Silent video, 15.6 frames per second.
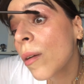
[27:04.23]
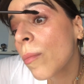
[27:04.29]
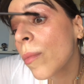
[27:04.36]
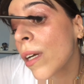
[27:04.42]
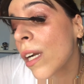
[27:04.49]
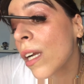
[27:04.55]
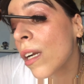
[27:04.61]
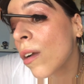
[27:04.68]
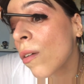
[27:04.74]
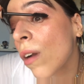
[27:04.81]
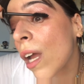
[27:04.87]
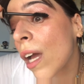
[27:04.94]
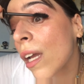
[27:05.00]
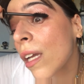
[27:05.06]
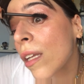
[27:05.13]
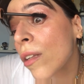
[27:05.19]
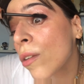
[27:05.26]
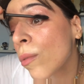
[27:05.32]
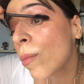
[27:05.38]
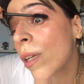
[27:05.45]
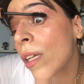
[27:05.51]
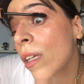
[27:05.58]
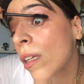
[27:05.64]
But I don't like it to
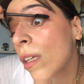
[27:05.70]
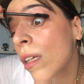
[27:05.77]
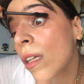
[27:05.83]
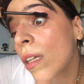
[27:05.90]
be